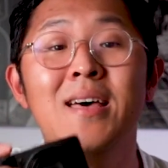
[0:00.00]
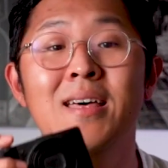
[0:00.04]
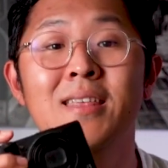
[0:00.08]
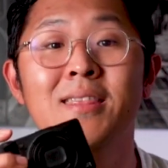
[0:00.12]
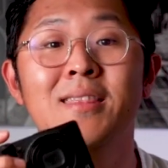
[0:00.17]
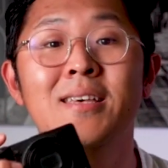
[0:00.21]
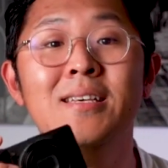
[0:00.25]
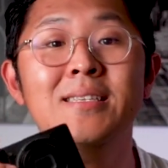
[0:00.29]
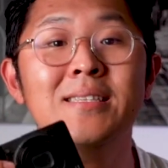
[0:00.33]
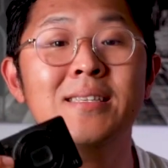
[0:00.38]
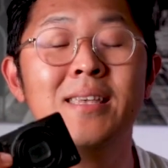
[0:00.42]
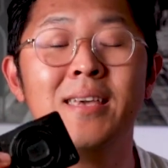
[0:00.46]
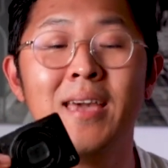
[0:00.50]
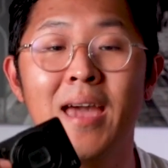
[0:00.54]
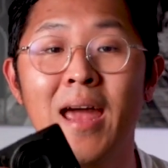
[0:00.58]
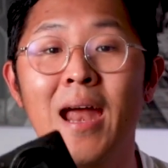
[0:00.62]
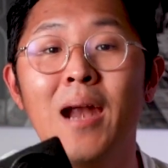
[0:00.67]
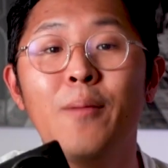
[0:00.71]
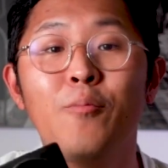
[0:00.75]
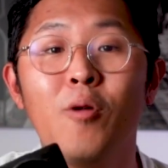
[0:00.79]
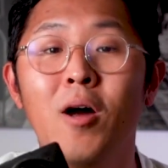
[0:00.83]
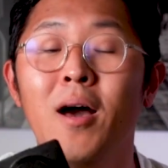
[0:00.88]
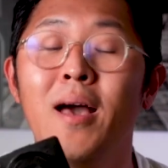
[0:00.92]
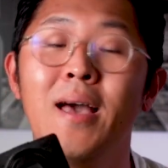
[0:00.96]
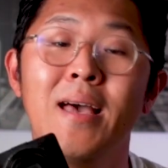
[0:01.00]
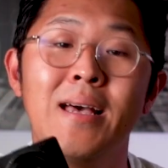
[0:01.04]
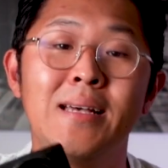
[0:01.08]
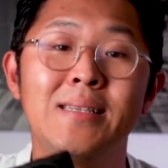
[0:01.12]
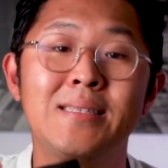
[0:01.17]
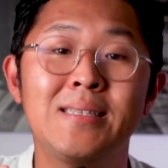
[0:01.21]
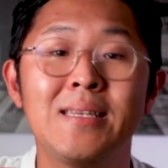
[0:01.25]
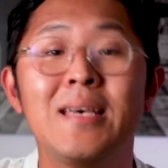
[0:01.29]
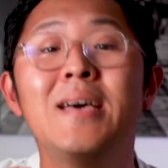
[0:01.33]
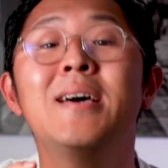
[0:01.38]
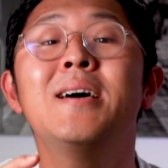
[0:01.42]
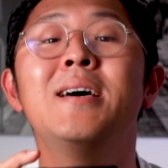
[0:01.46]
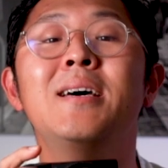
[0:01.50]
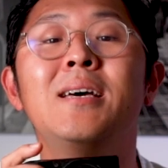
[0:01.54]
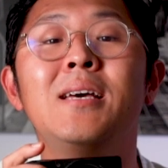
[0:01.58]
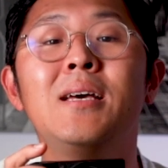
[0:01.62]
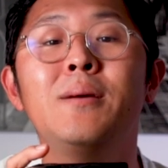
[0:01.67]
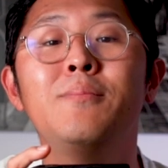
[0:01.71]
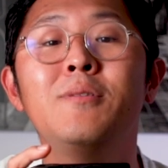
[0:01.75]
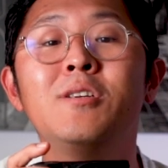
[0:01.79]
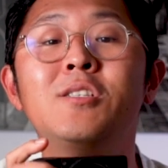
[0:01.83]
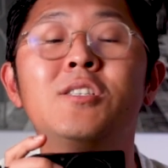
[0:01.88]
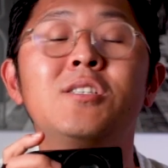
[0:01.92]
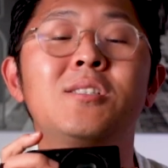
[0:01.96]
this camera has
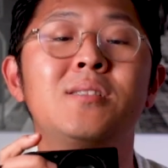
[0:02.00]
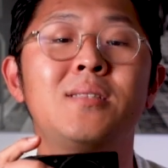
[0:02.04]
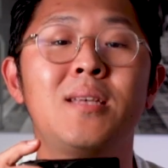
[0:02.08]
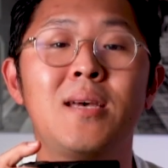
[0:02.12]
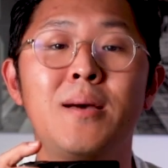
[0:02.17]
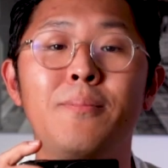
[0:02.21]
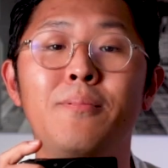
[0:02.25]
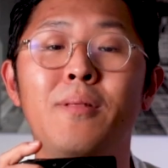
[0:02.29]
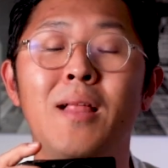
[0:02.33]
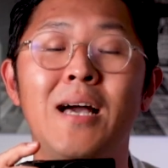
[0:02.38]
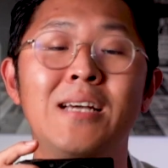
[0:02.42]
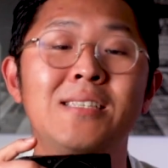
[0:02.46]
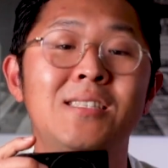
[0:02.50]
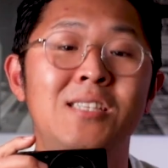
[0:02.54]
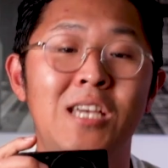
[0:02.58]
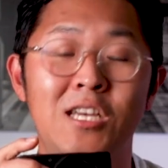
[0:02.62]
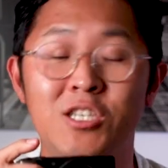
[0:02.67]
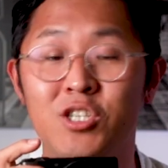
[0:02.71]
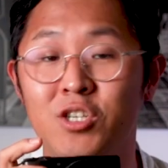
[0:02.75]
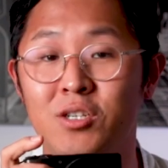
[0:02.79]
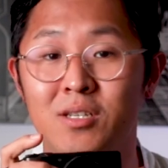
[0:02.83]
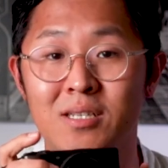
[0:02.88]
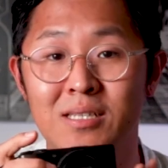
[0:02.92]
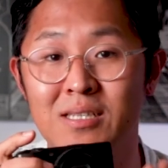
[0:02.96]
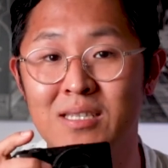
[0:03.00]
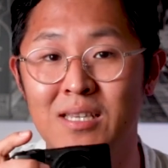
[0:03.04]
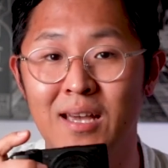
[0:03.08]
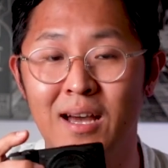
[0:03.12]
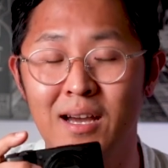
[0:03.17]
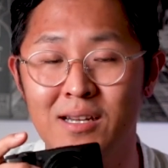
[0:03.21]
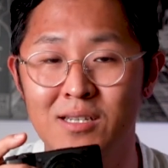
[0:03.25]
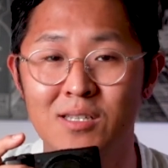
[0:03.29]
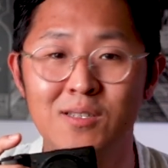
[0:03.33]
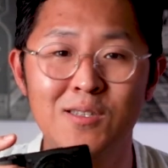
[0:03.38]
image stabilization inside.